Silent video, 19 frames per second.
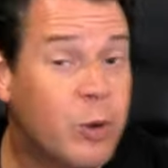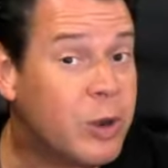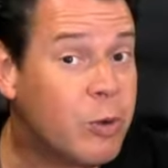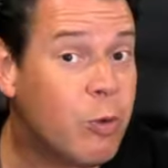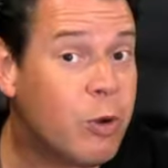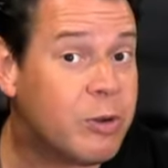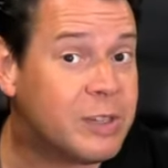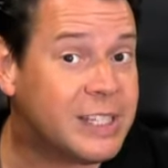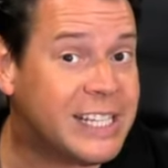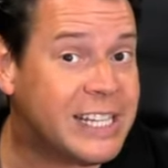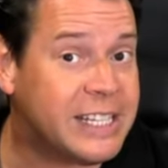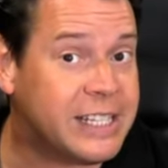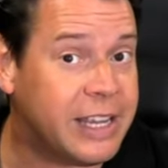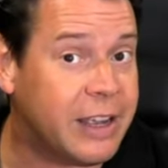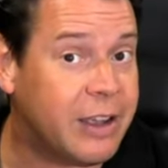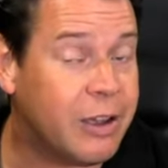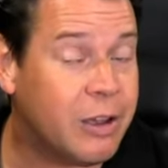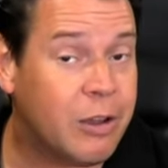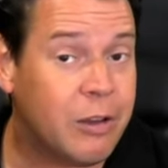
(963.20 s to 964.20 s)
To win one was
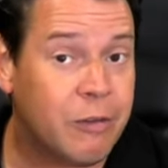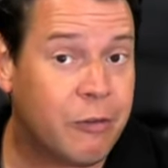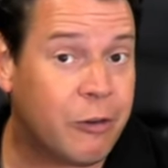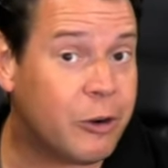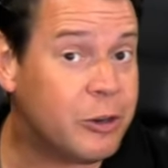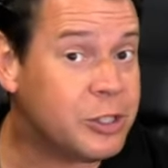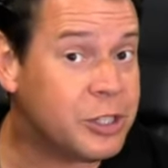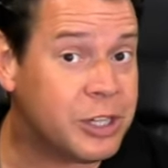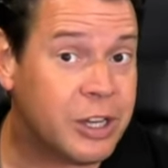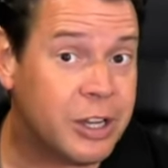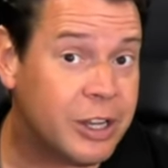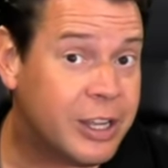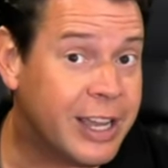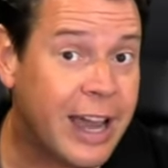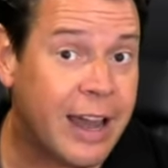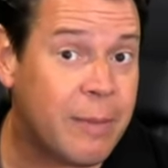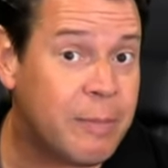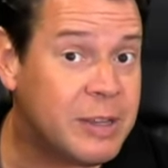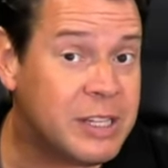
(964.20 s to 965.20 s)
easy. First,
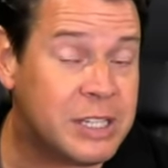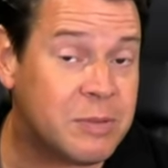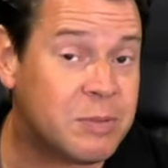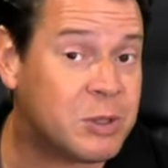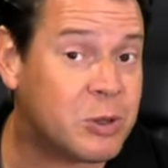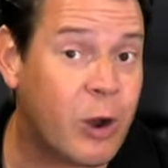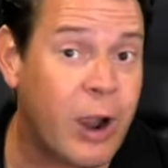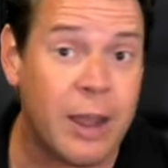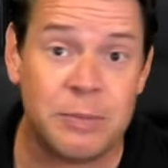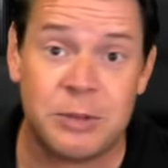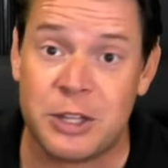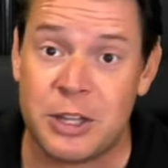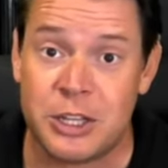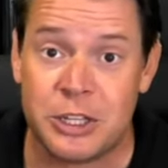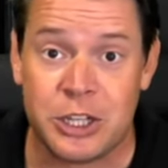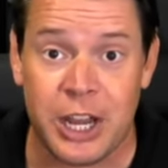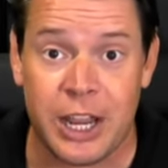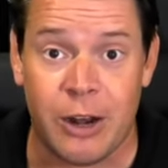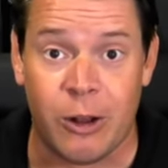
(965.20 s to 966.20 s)
you gotta be subscribed to
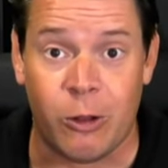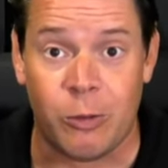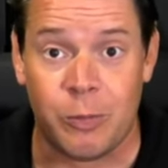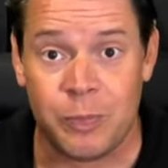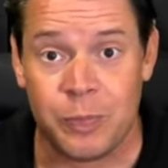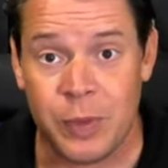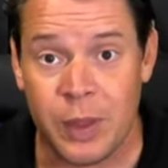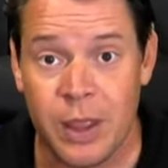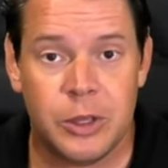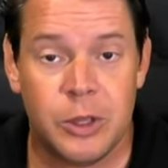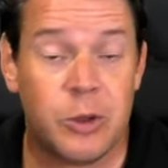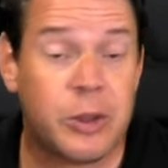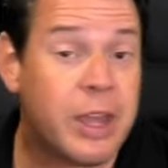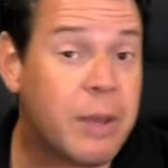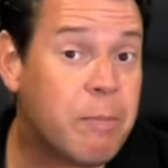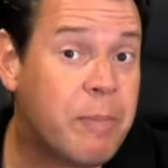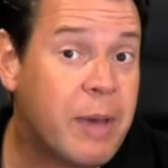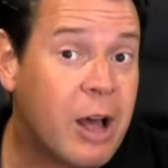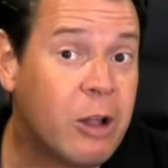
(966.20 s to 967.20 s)
the channel. You'll
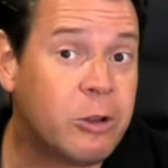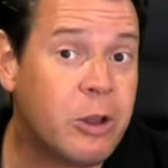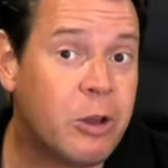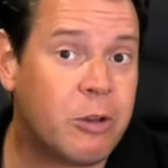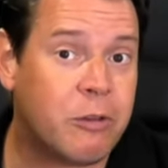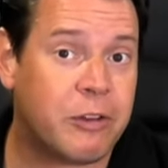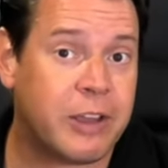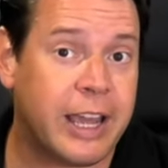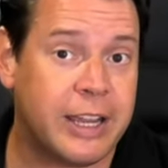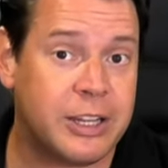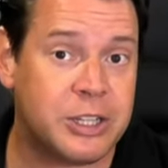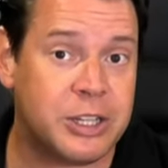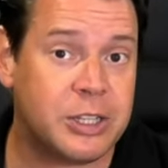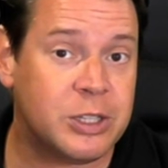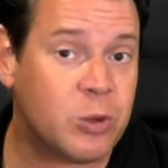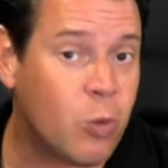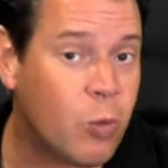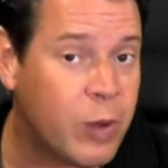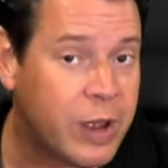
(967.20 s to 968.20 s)
get bell
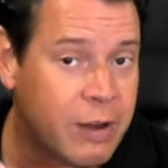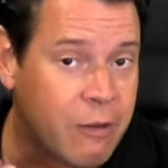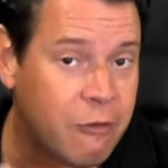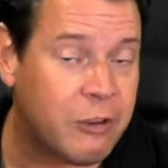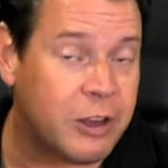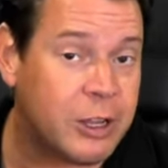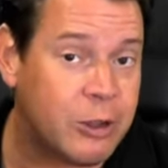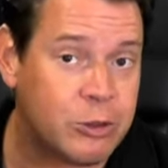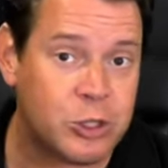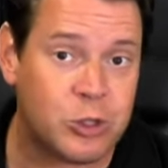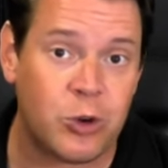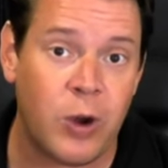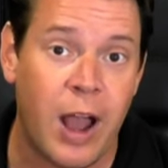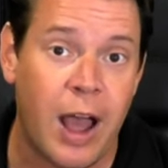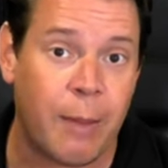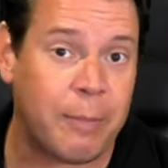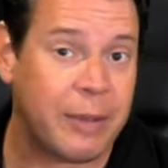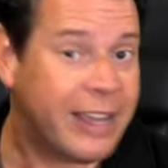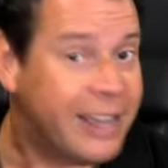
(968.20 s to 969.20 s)
notifications when videos
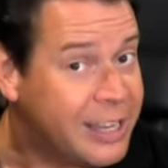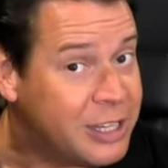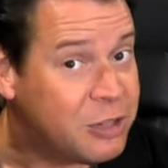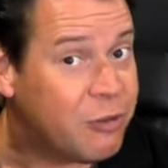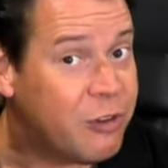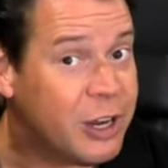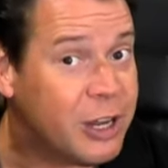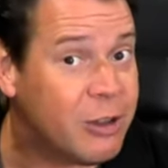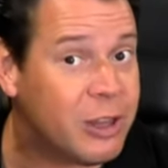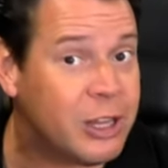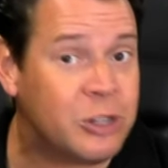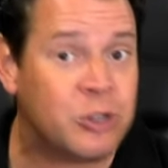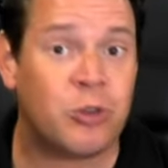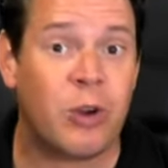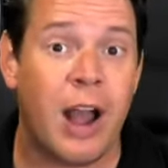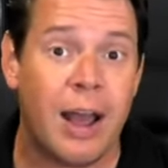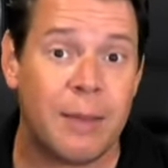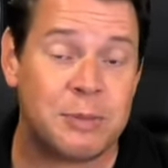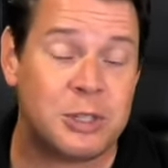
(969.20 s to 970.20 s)
drop. Each video that
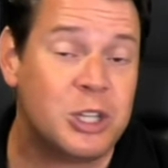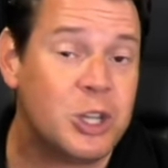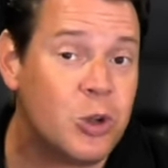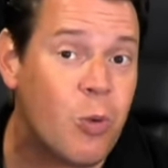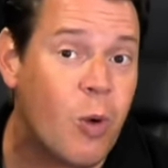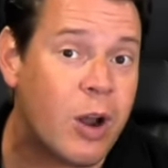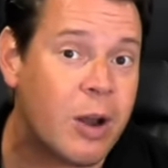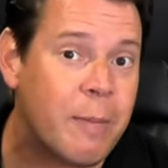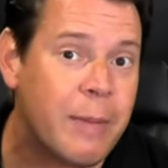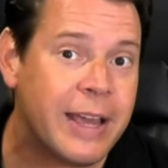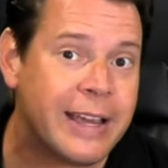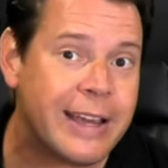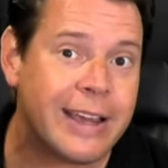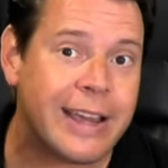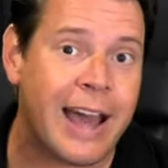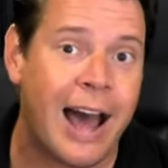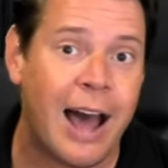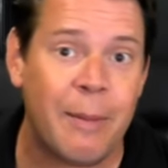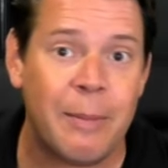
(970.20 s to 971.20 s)
drops, you wanna make
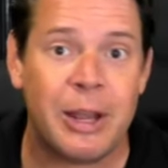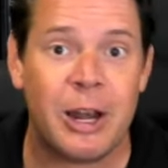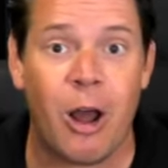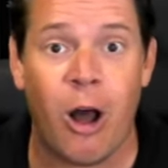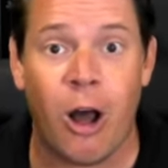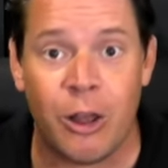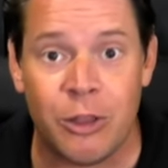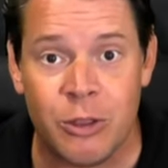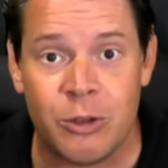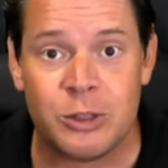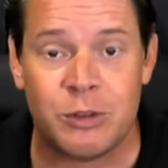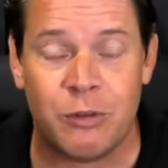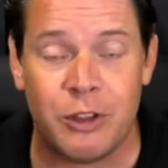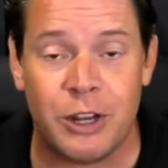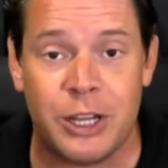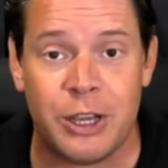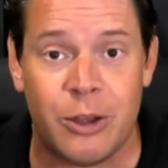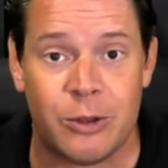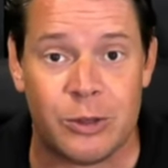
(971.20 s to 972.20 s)
a comment on those
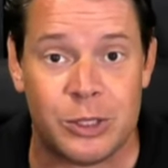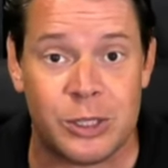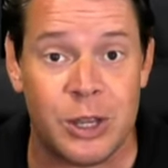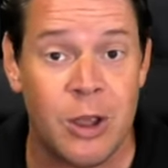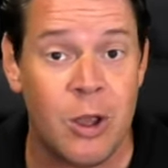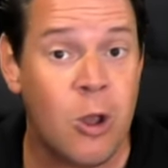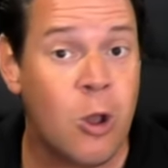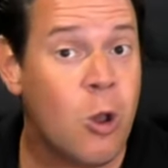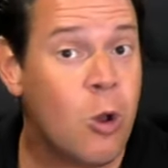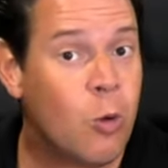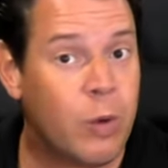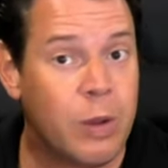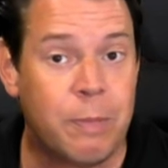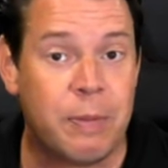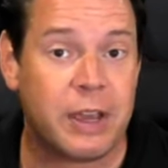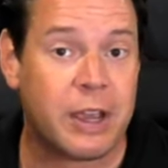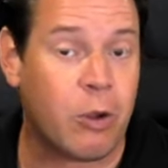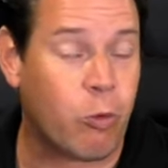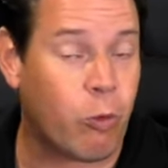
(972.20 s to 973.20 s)
videos.
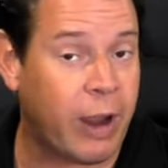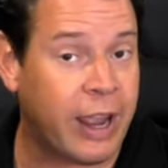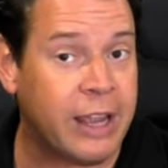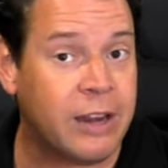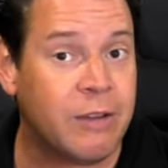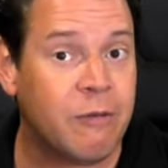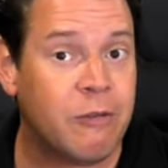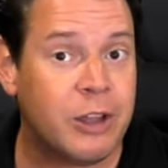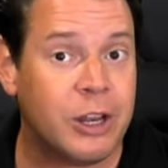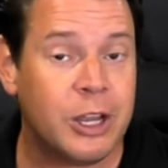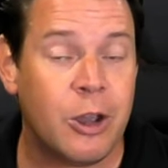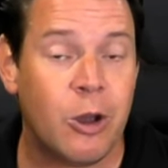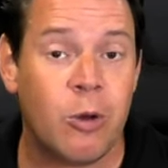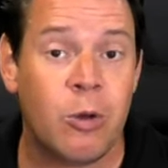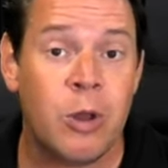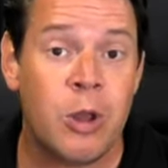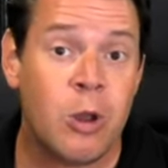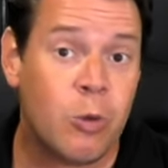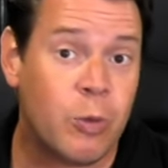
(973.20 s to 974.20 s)
We pick a random
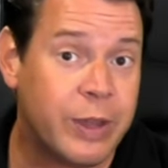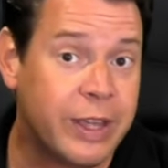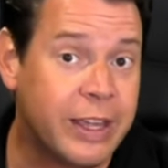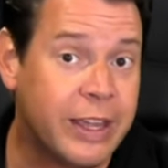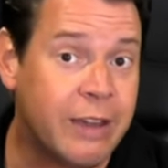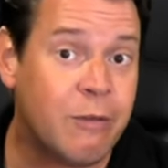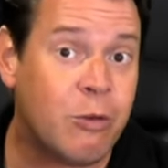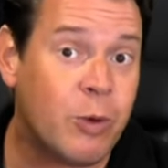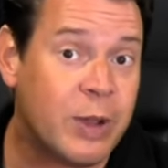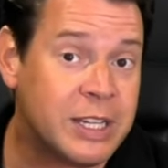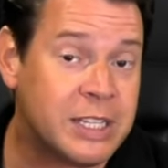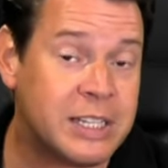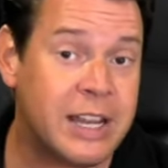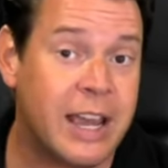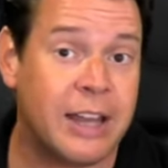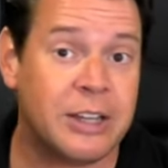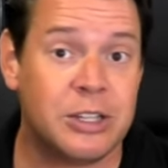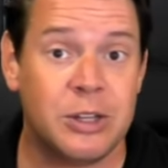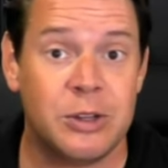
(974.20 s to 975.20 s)
video, we give away
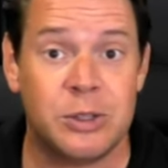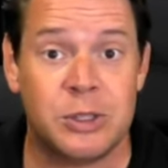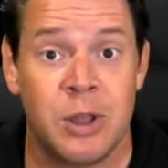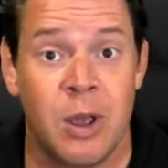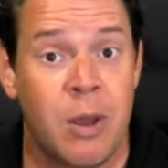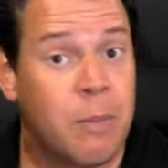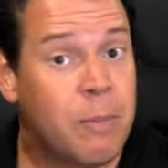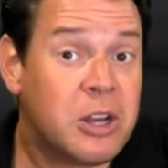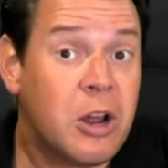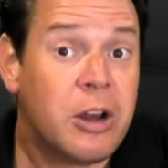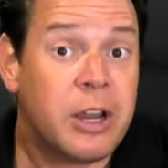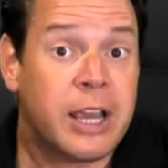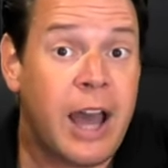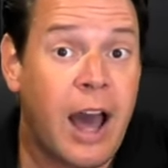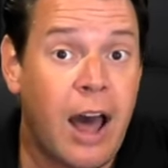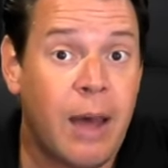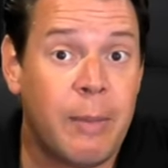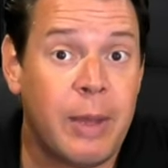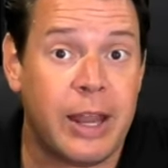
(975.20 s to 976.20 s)
statues based on a
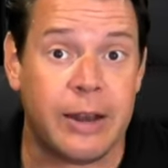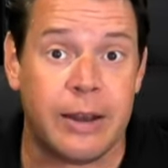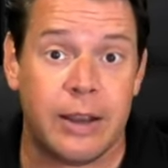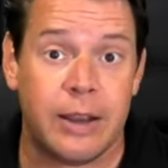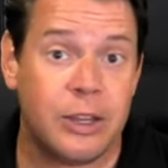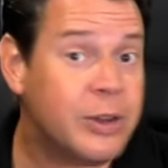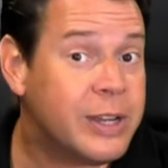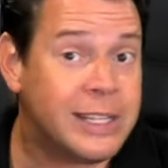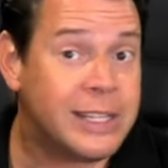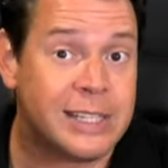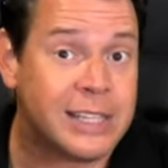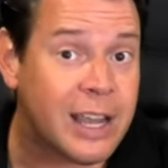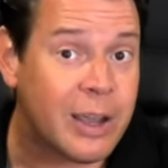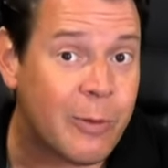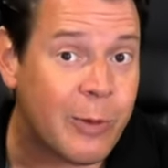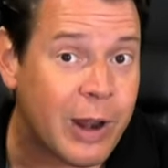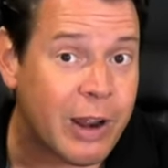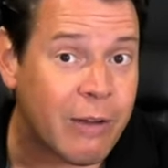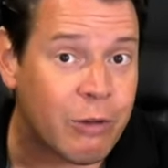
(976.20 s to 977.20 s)
comment. You can
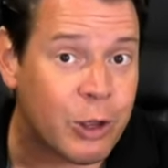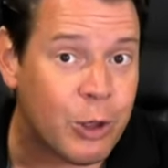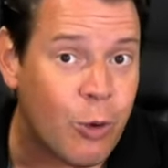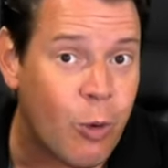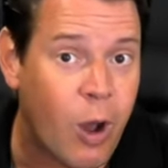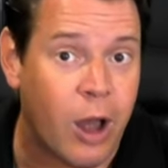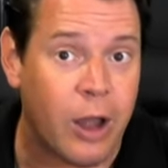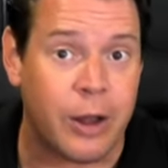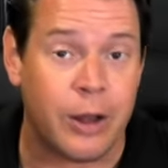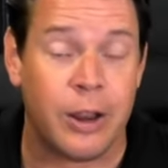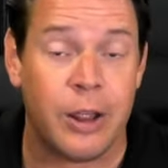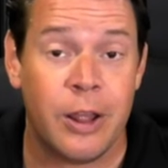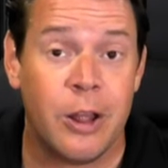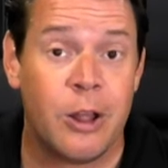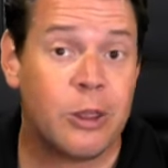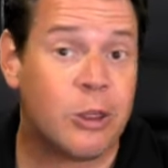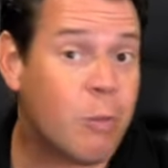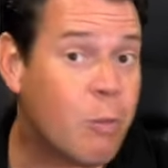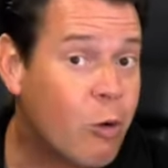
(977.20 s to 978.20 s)
say whatever you want.
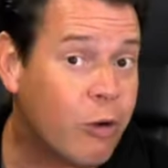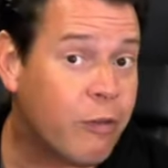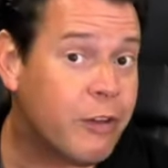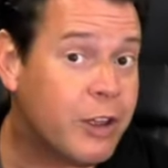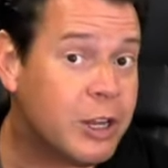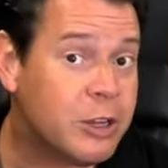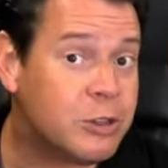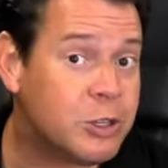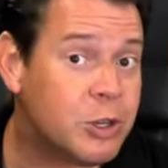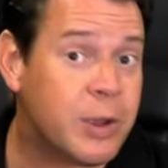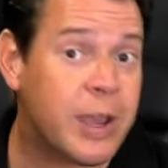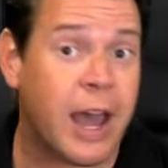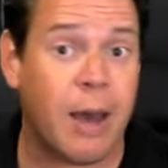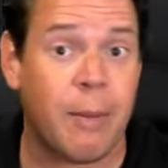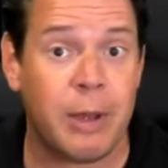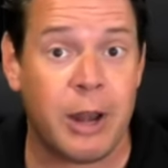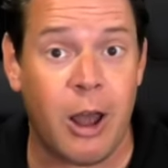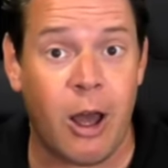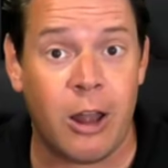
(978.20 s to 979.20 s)
The more videos you
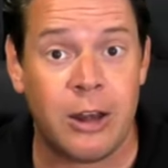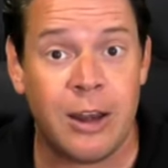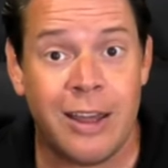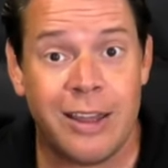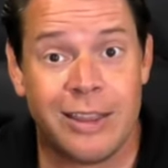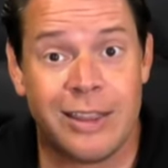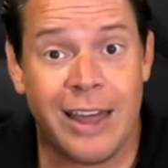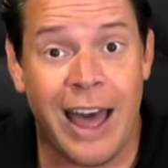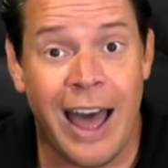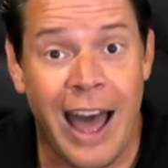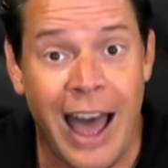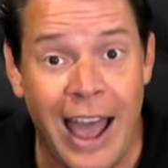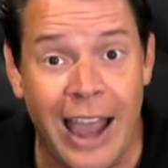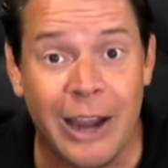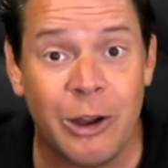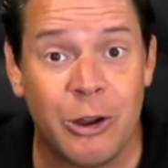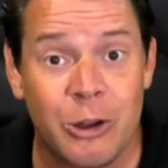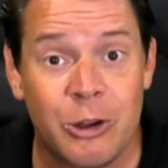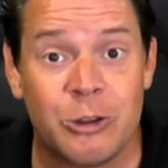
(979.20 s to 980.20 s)
comment on, the
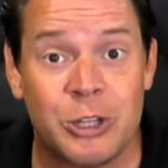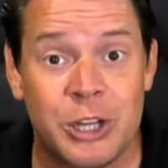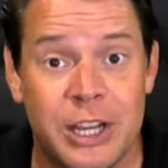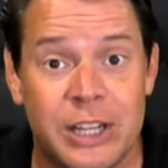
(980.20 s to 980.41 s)
higher your